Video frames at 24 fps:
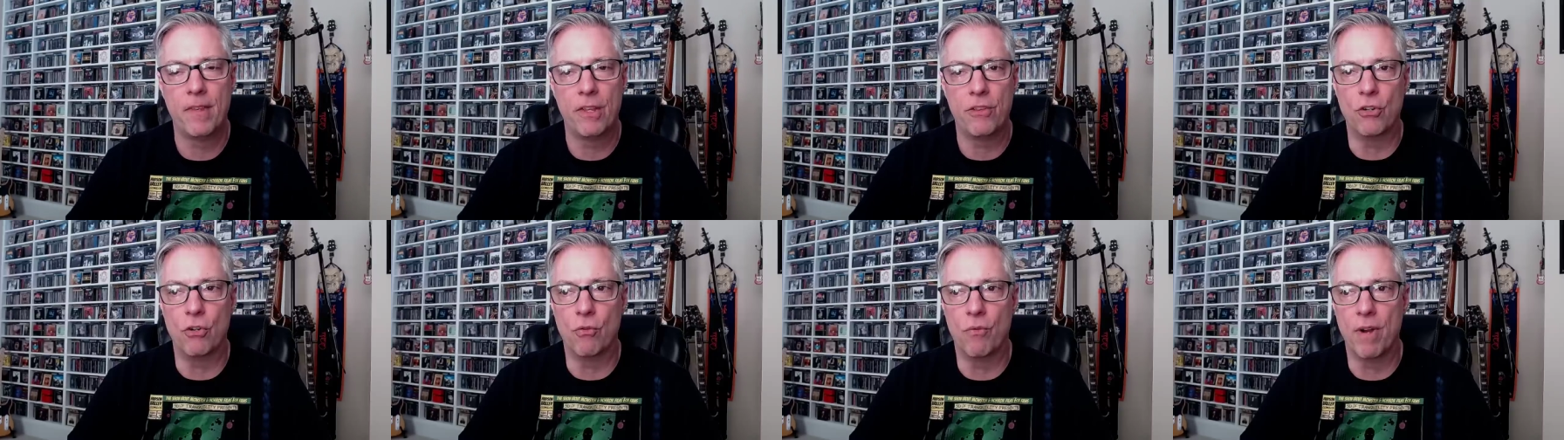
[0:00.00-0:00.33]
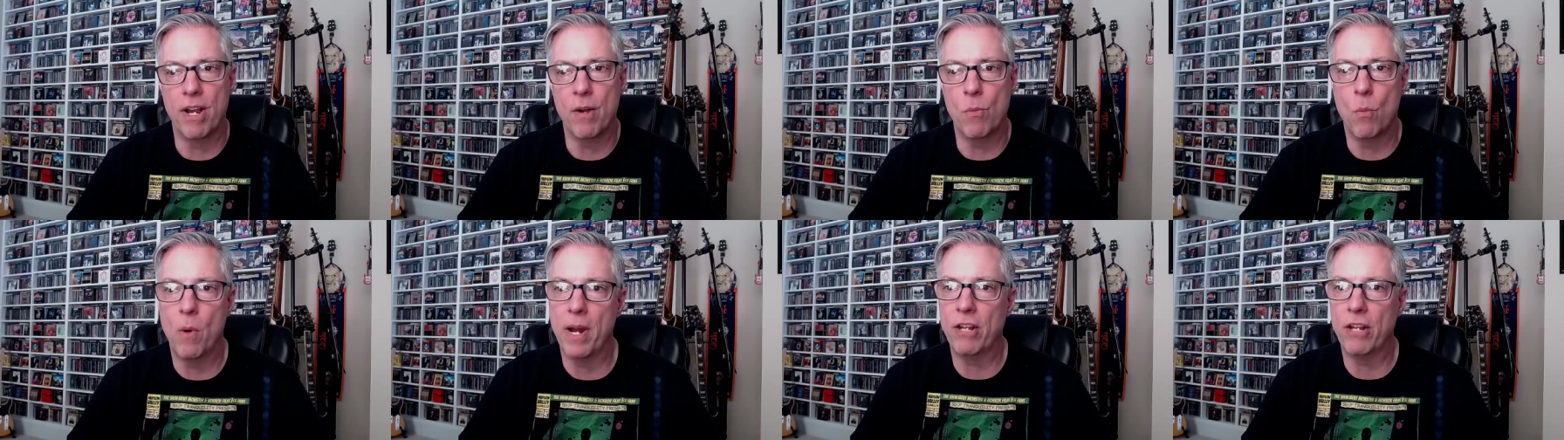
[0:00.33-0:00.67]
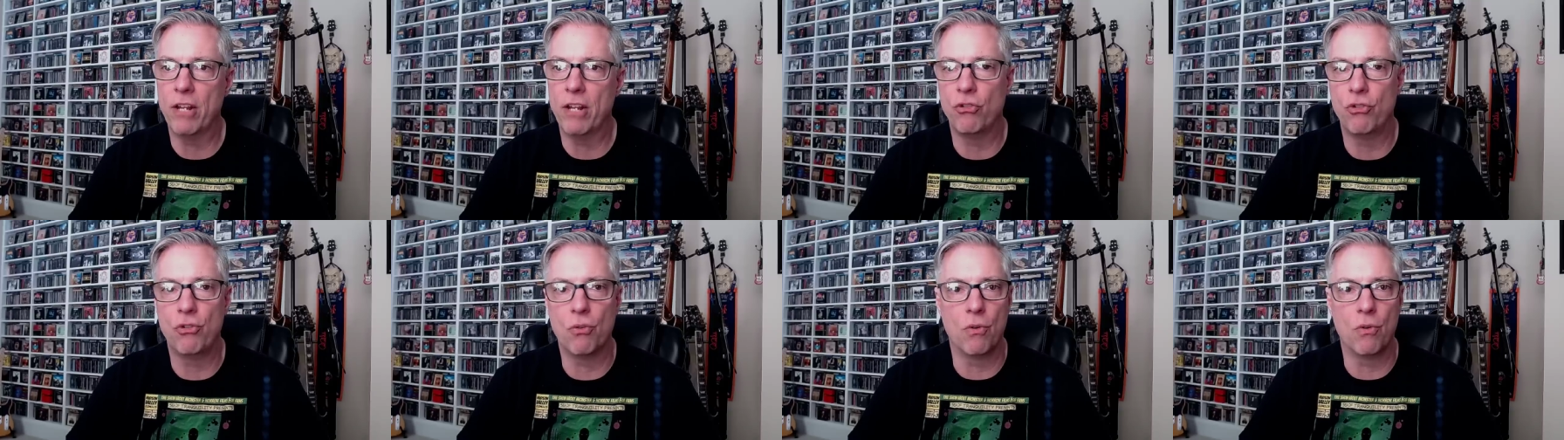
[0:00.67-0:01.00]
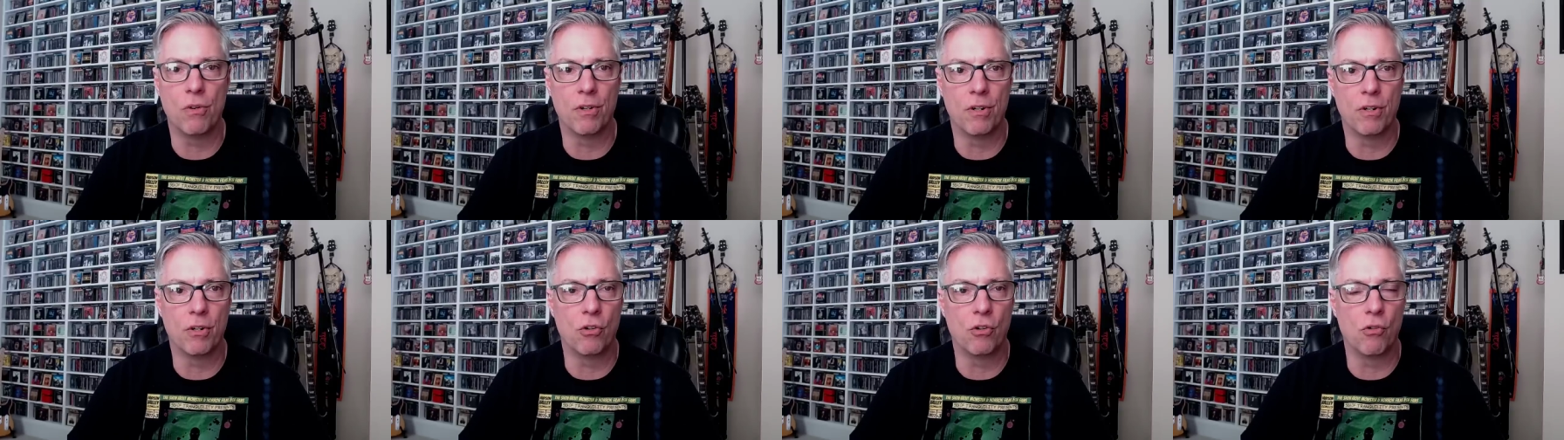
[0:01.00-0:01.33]
the great Wayne
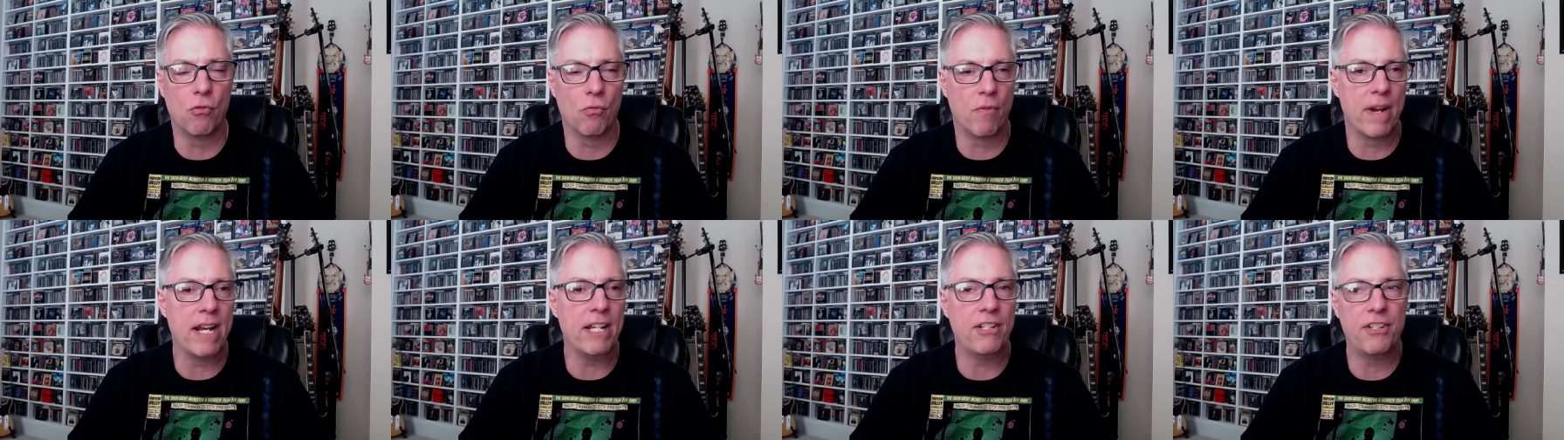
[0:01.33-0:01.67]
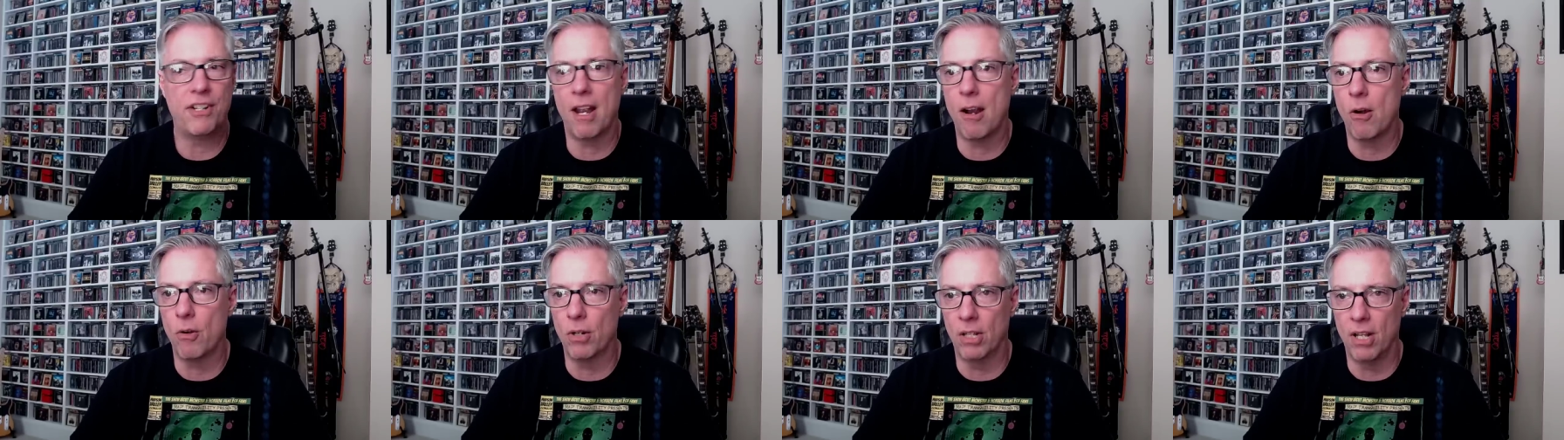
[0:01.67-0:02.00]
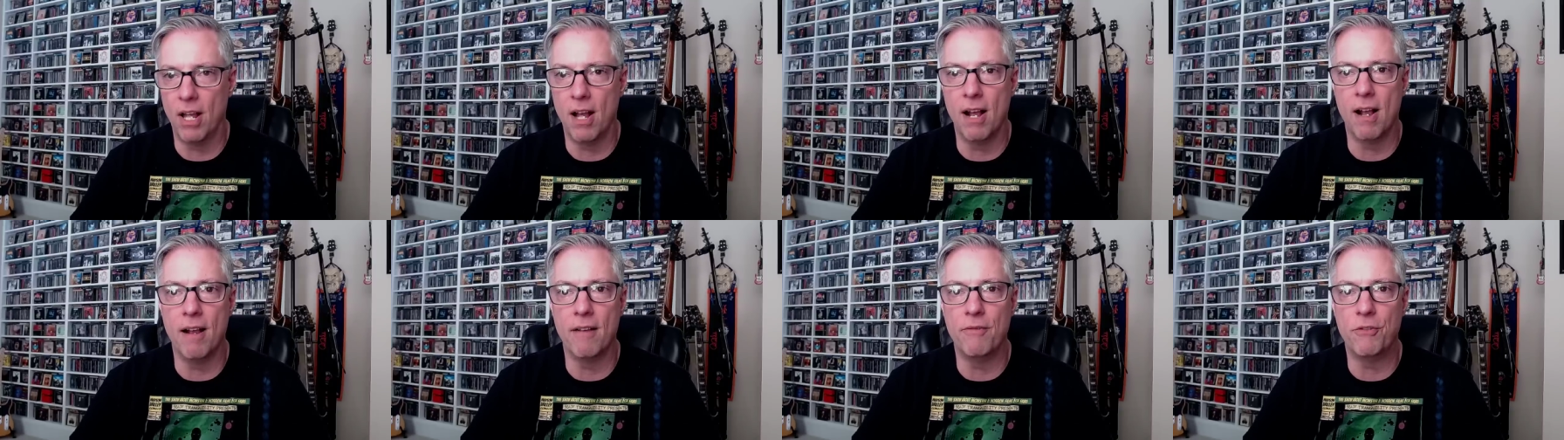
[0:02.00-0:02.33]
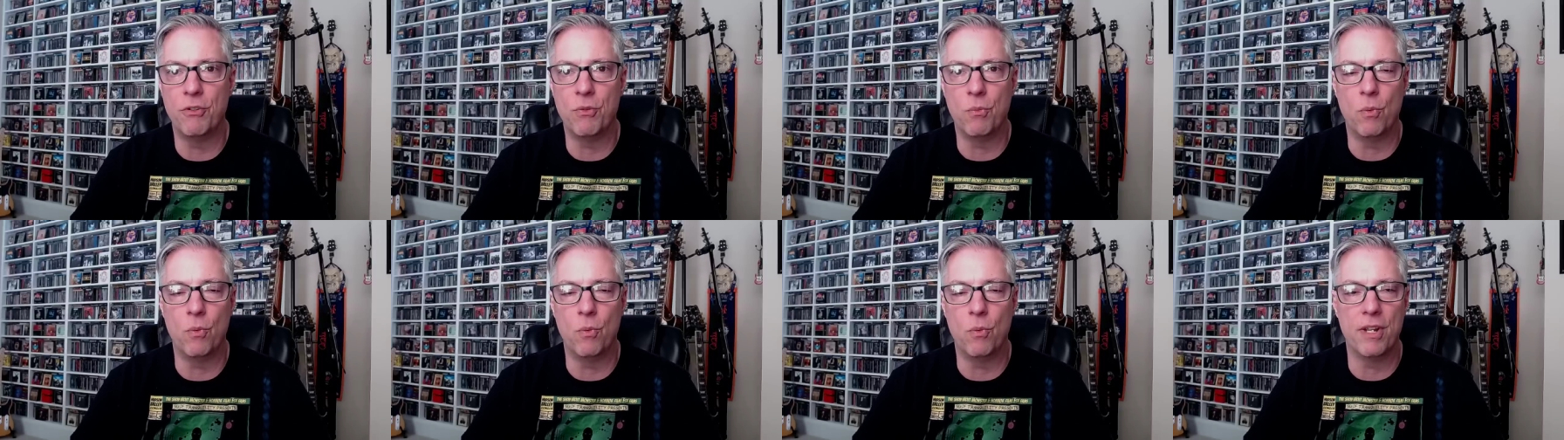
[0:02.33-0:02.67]
Shorter grace our
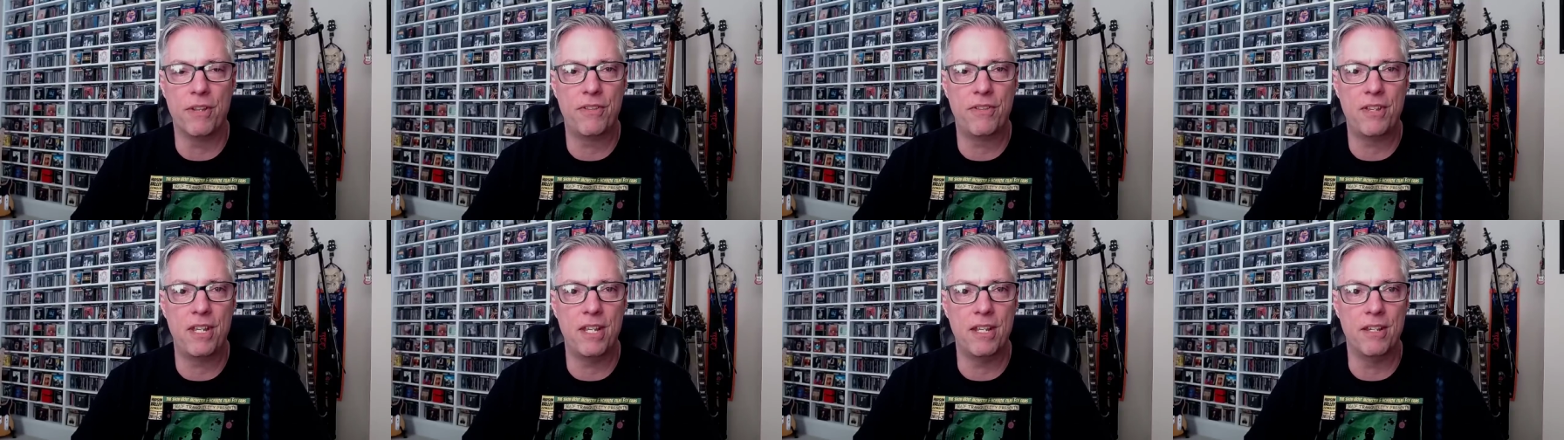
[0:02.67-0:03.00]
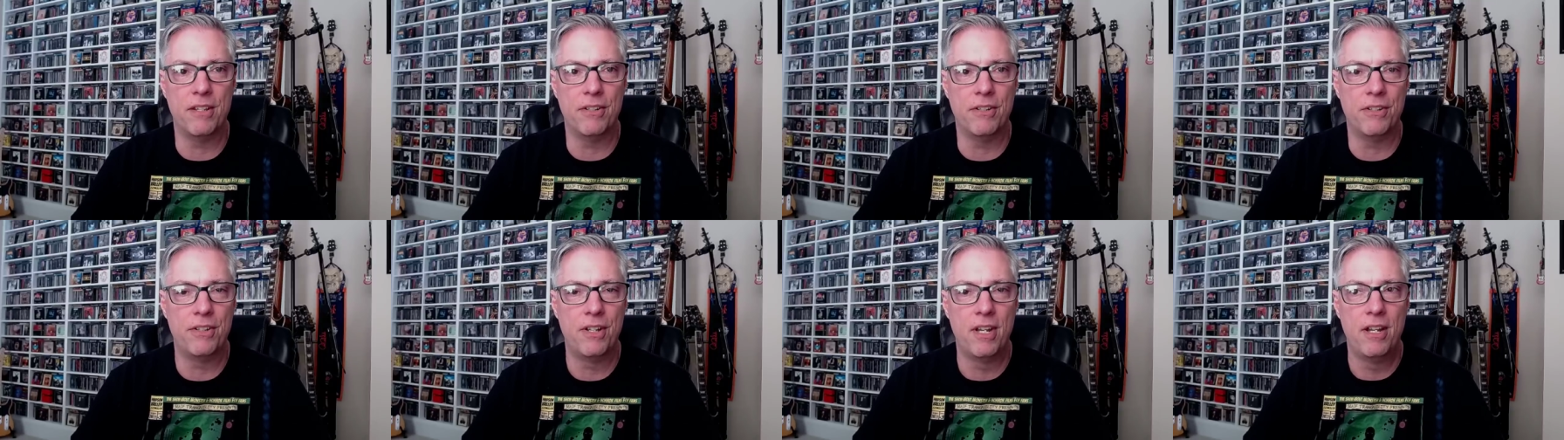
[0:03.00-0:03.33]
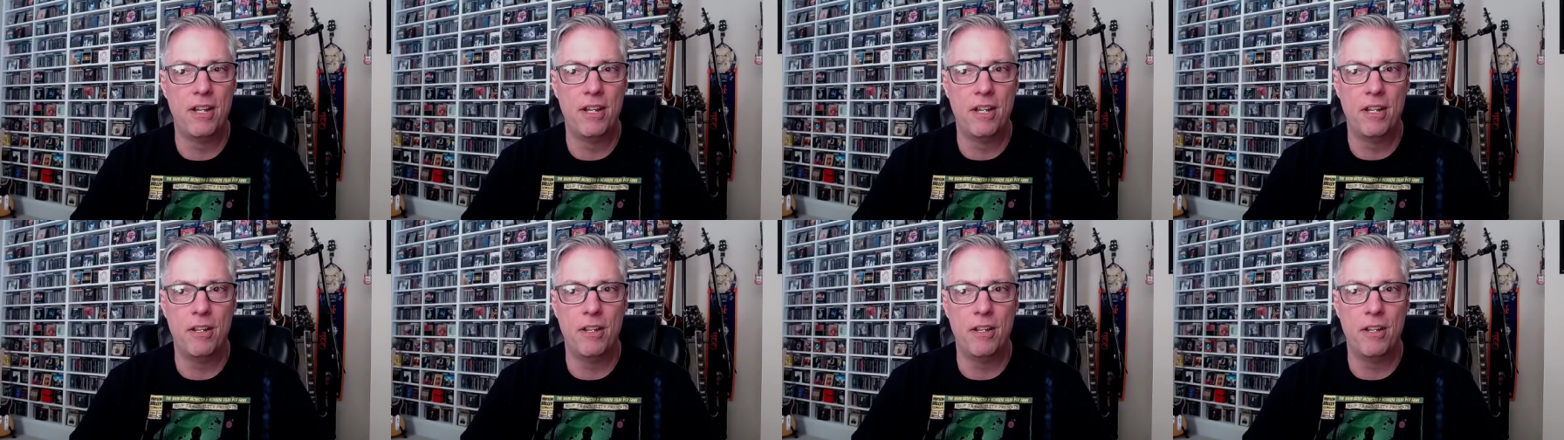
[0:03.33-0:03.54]
lives with his